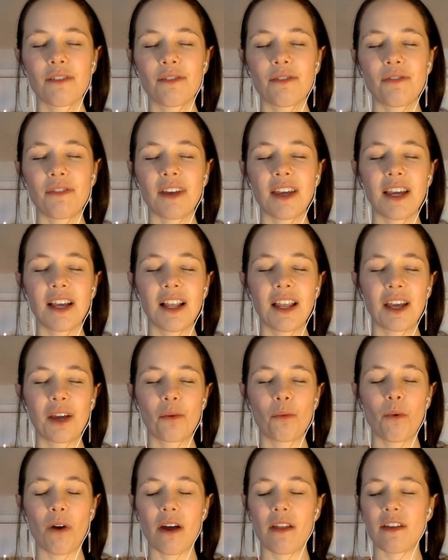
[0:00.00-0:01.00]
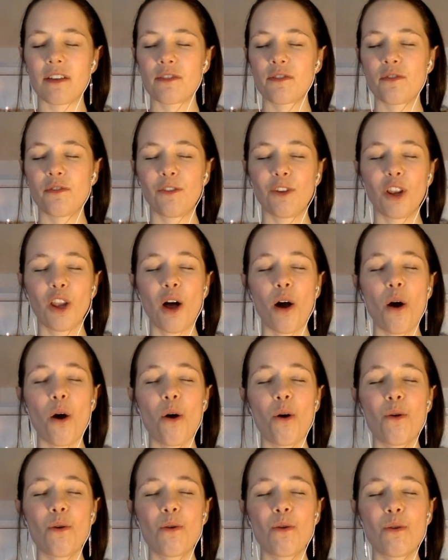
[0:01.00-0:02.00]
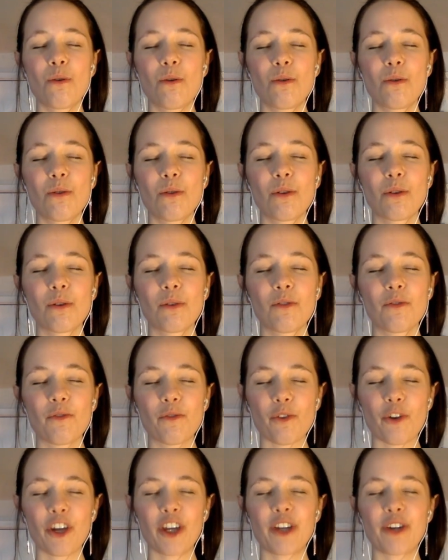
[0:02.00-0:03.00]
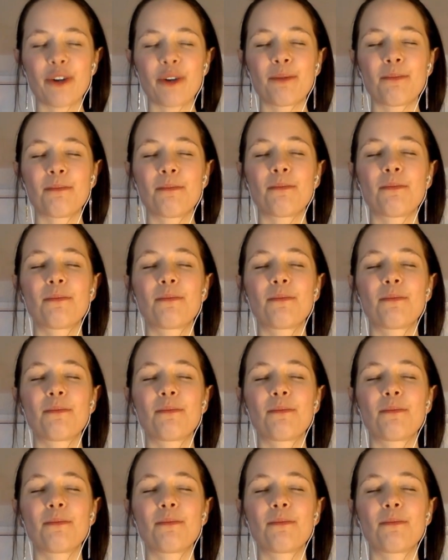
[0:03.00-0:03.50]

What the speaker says: Feeling where there's flow, freedom.